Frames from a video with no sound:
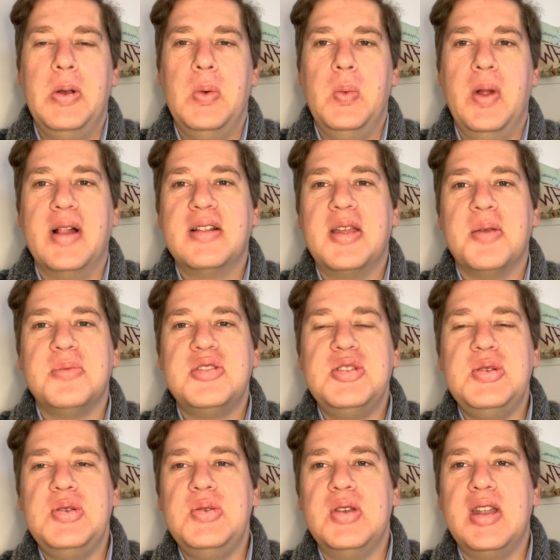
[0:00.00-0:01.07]
Welcome
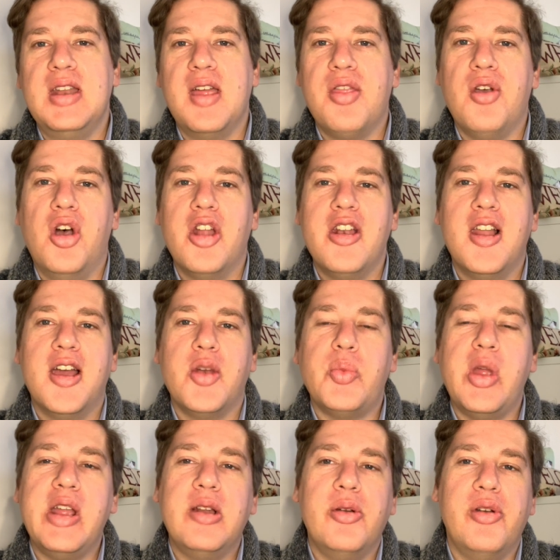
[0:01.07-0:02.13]
to another online
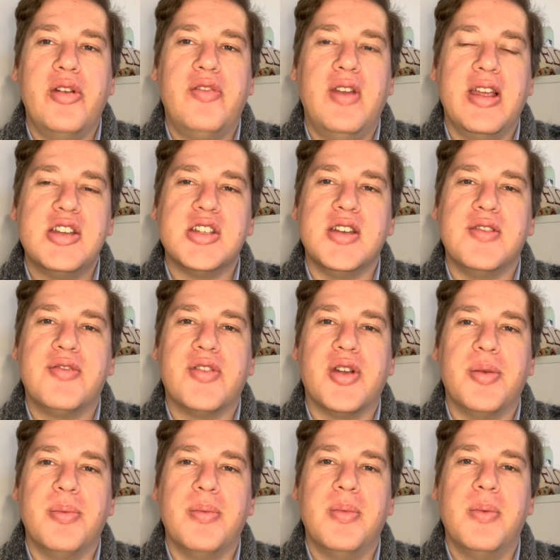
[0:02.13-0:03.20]
weekly reflection
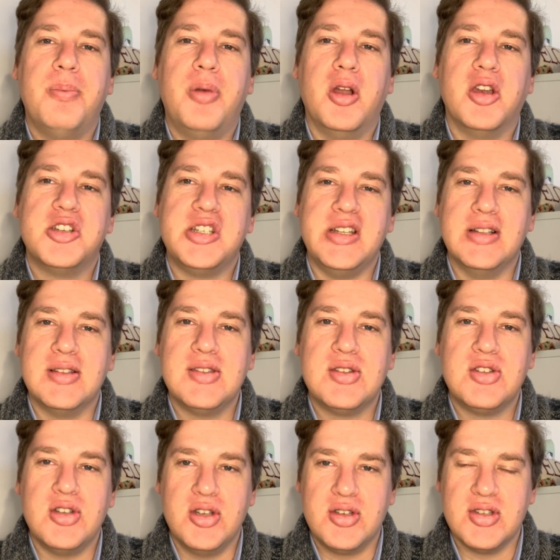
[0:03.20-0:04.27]
from Bollock Shields
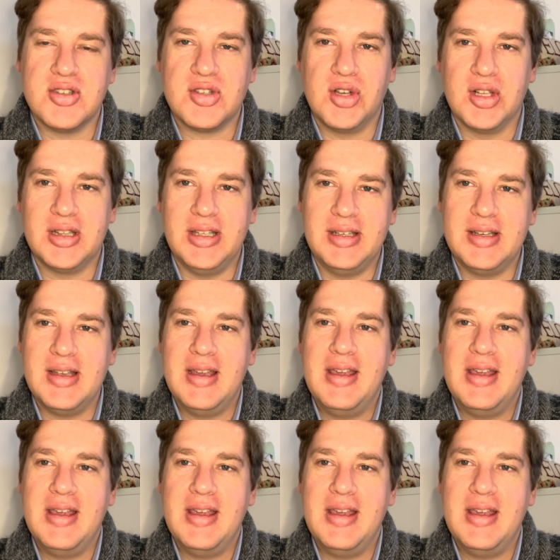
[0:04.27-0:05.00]
Church of Scotland.